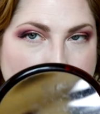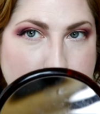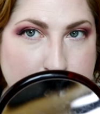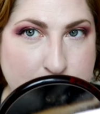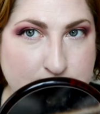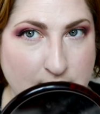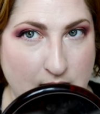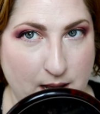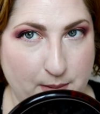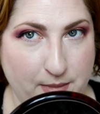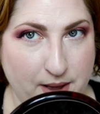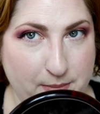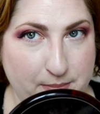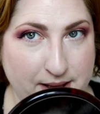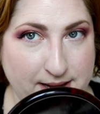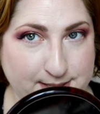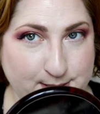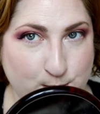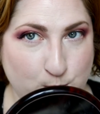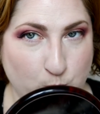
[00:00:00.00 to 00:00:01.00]
It's not my
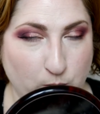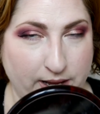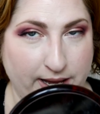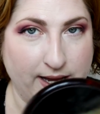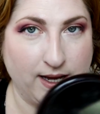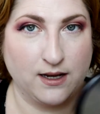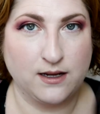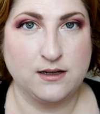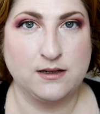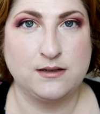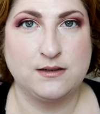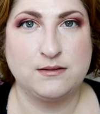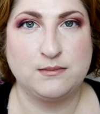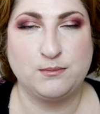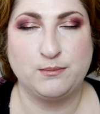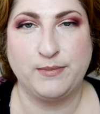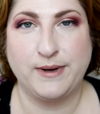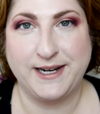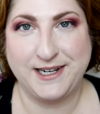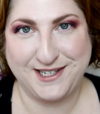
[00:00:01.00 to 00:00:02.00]
best wing,
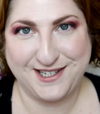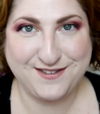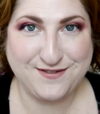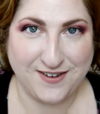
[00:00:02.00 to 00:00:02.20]
but it's